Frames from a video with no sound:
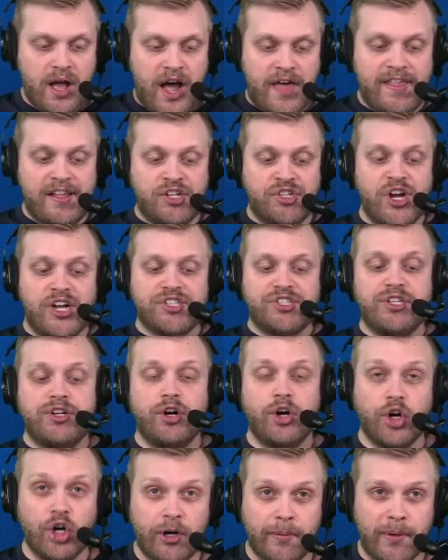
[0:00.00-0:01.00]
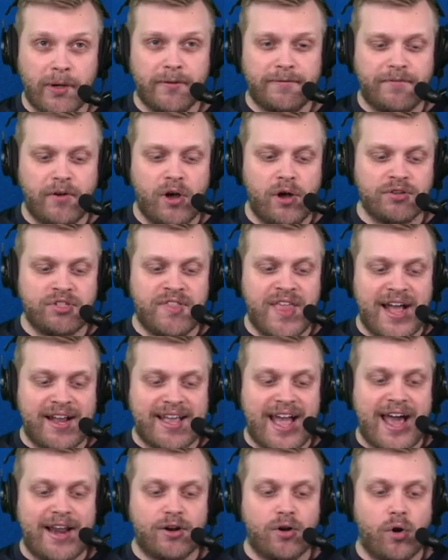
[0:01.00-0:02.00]
I think Justin Herbert falls in
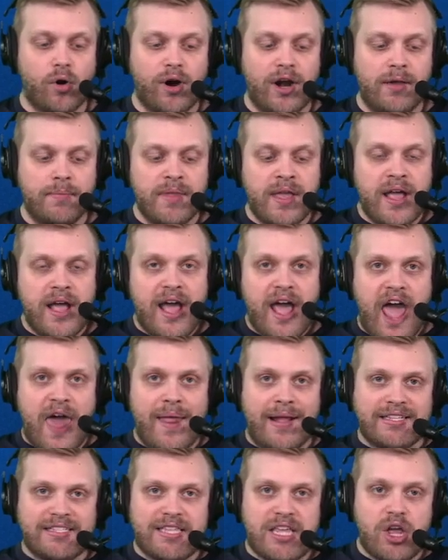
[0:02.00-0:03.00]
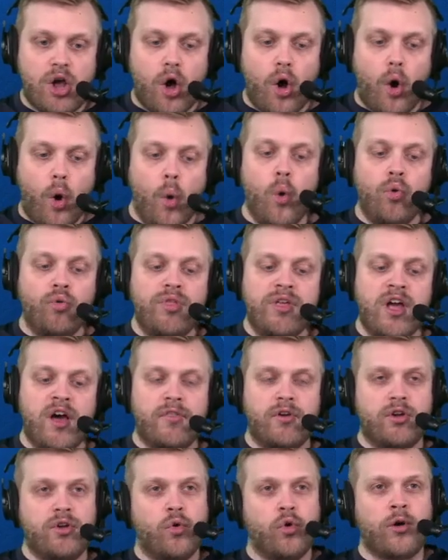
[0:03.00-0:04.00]
that category, and that's the only
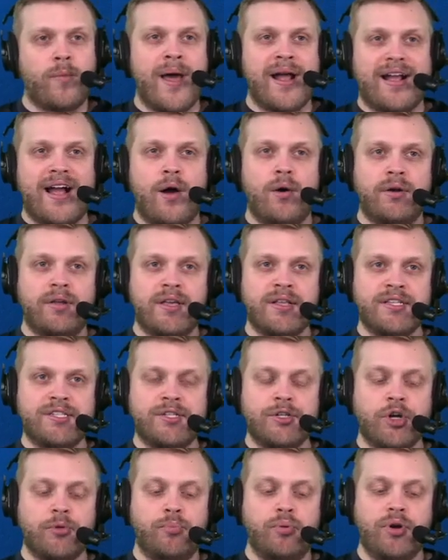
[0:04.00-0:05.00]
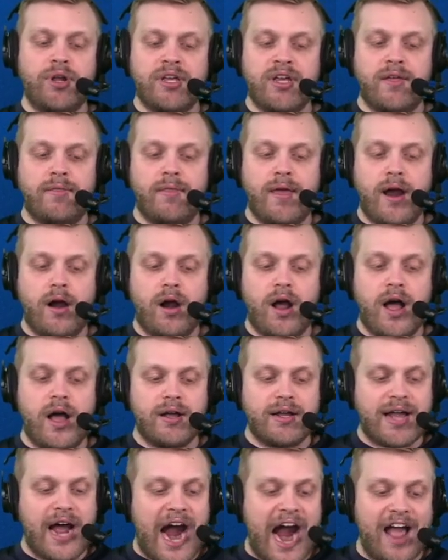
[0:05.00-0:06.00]
other quarterback I would consider putting in there.
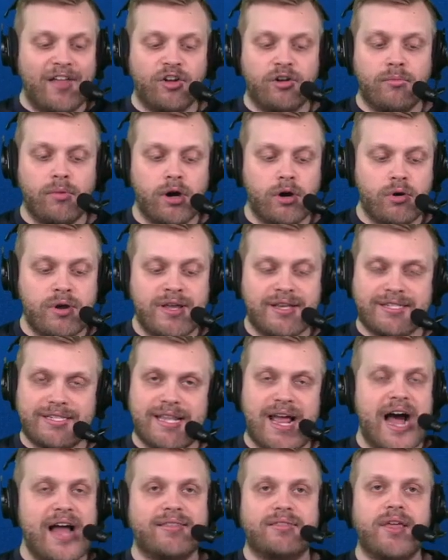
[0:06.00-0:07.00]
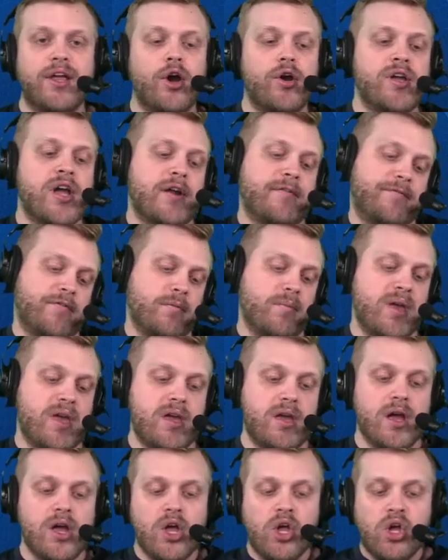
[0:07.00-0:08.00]
Kyler Murray is not there yet for
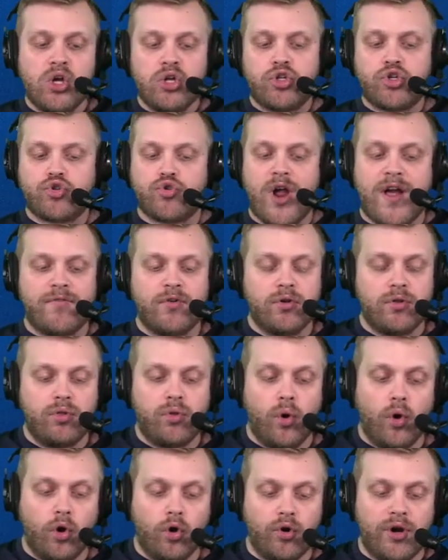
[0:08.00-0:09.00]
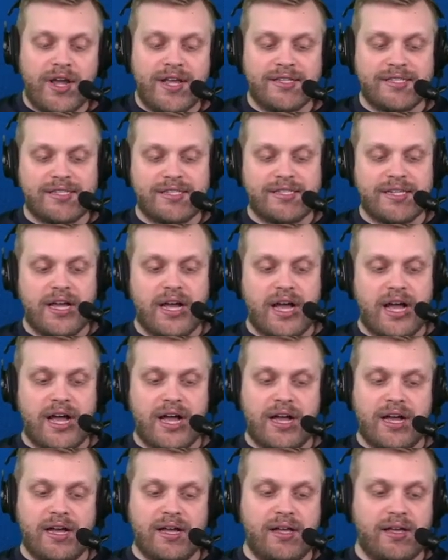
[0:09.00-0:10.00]
me. Trevor Lawrence,
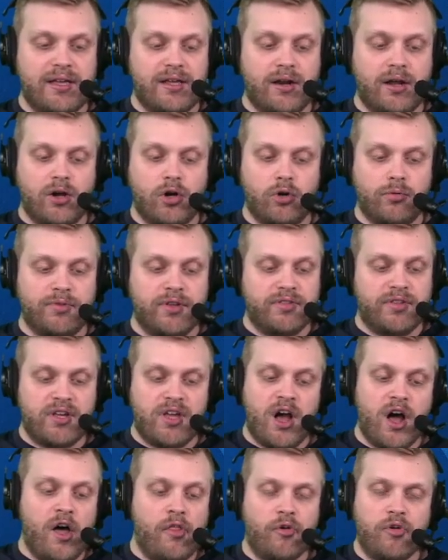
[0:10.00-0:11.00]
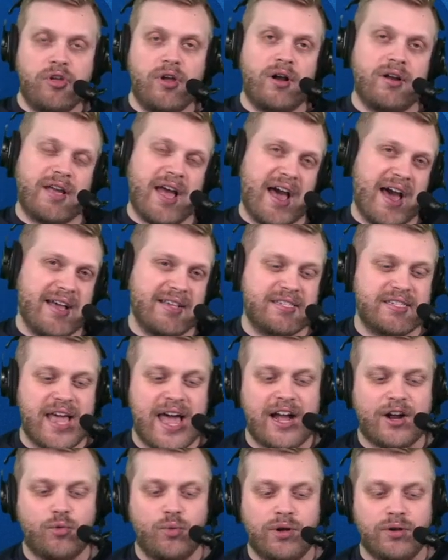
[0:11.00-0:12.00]
the other young guys,
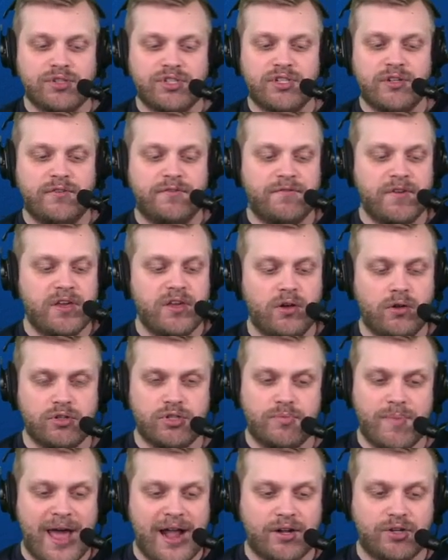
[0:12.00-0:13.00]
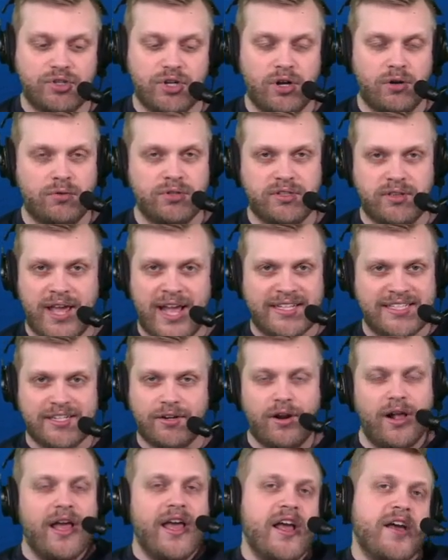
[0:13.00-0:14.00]
Zach Wilson, Fields, Mac Jones, Lance,
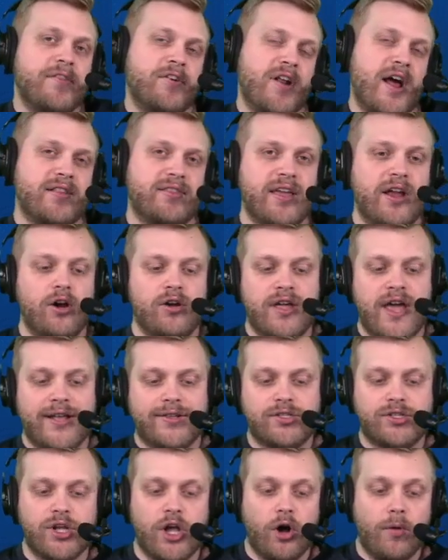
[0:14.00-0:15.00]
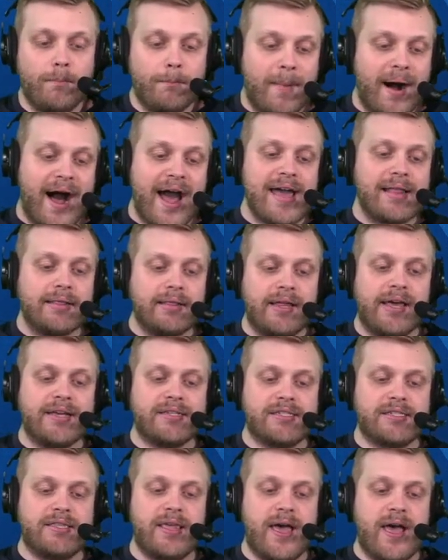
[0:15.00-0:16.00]
etc., they're not there yet. So my
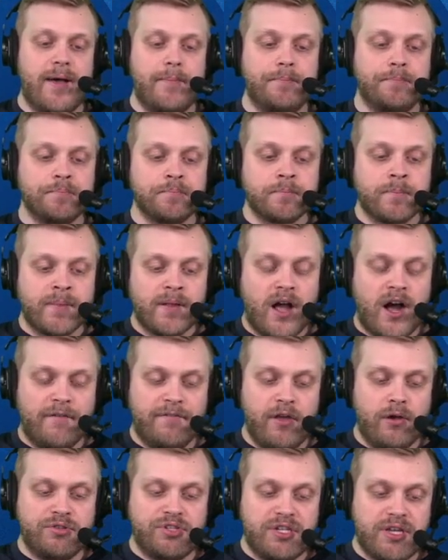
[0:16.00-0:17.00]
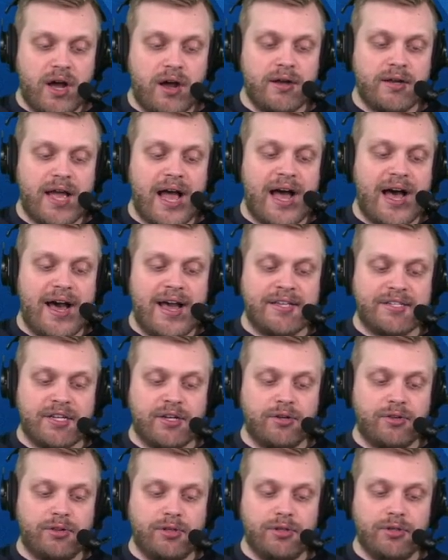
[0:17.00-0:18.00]
list then of those young guys
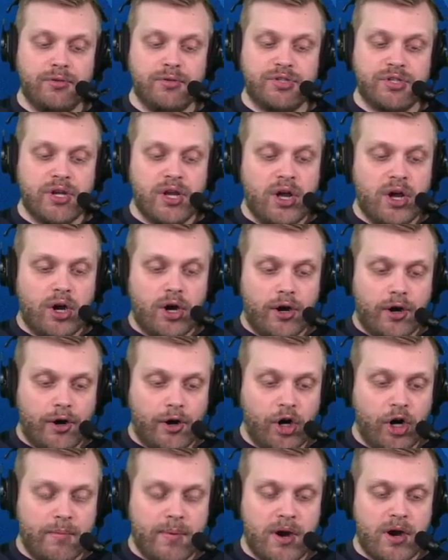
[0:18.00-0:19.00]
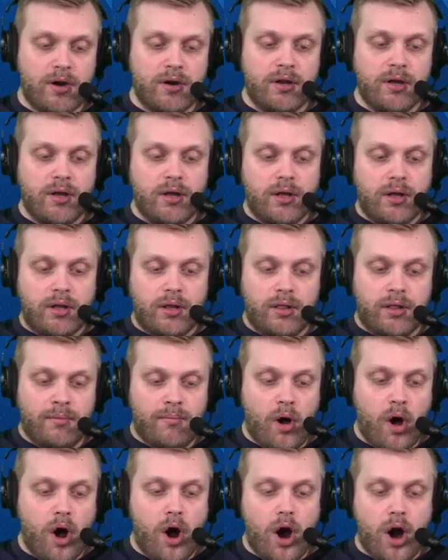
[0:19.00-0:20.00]
includes Herbert,
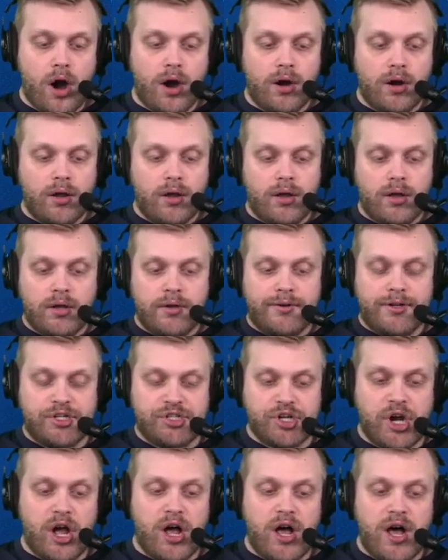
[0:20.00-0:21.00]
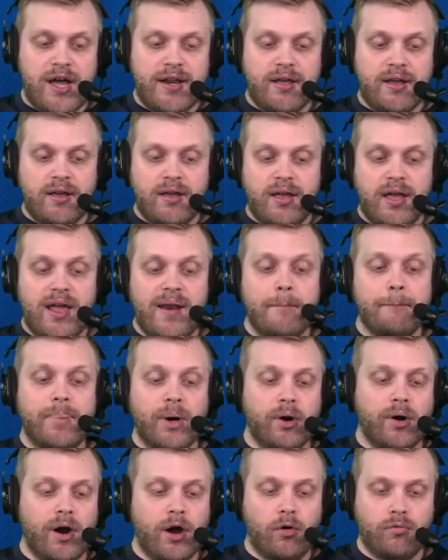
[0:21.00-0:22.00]
Lamar, Deshaun, and
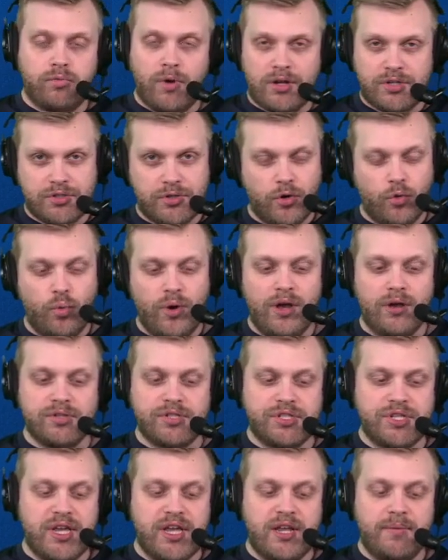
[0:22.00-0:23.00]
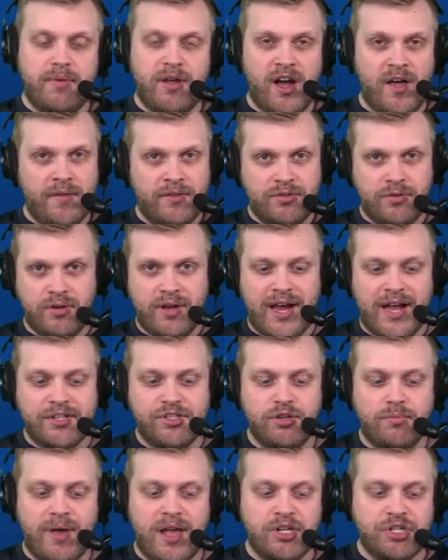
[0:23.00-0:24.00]
Burrow. Russell Wilson, beyond the two
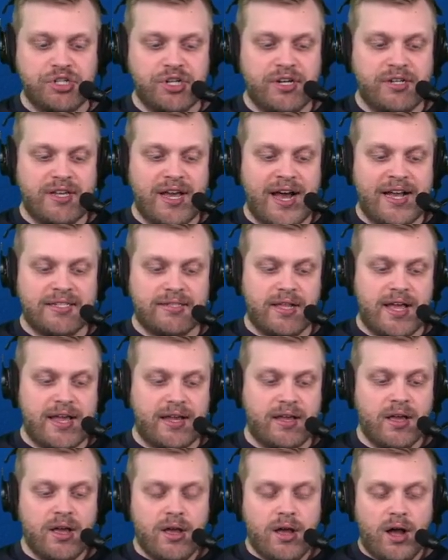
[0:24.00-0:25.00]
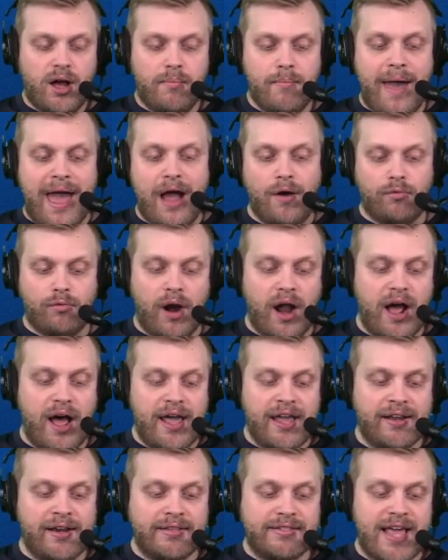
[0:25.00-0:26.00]
guys you mentioned, guys like a Matt
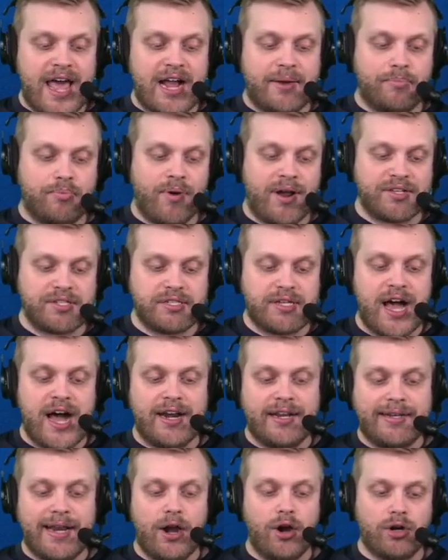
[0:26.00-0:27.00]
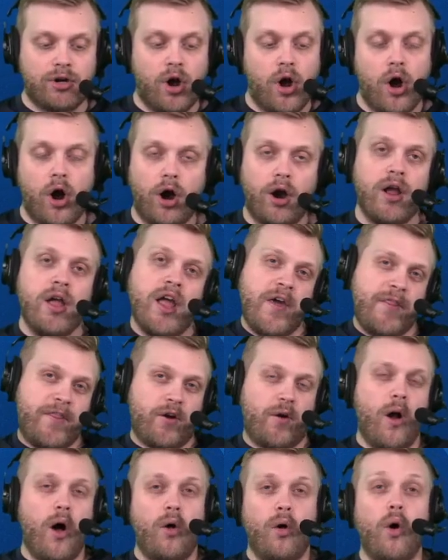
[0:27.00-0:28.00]
Ryan, a Dak Prescott, a Derek Carr,
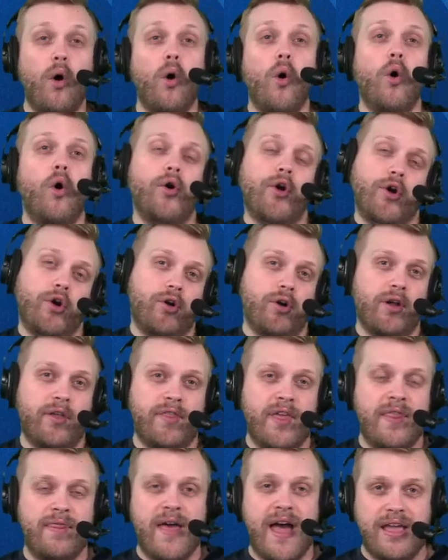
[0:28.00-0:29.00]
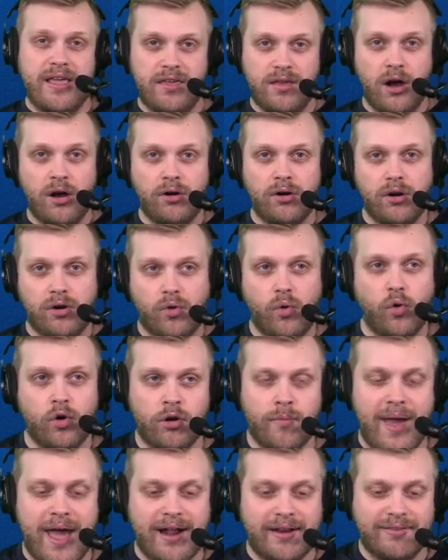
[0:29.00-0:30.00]
they're all older than that younger
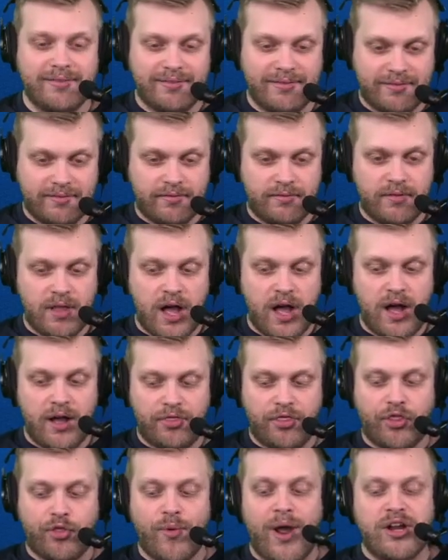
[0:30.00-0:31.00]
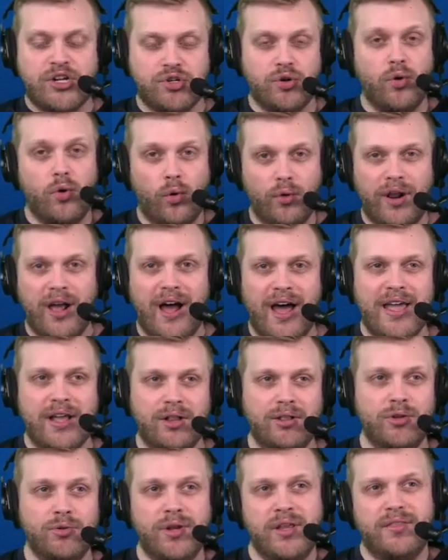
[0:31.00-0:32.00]
quarterback threshold I
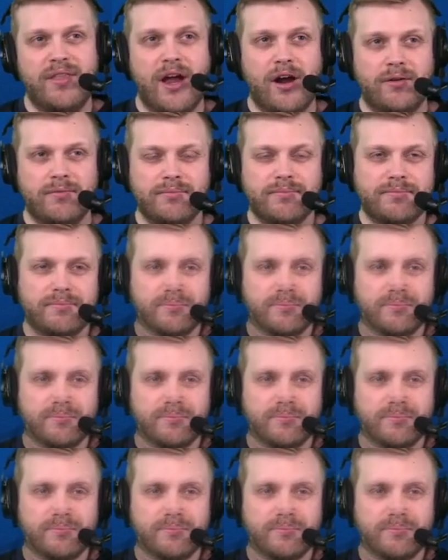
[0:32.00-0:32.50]
included there.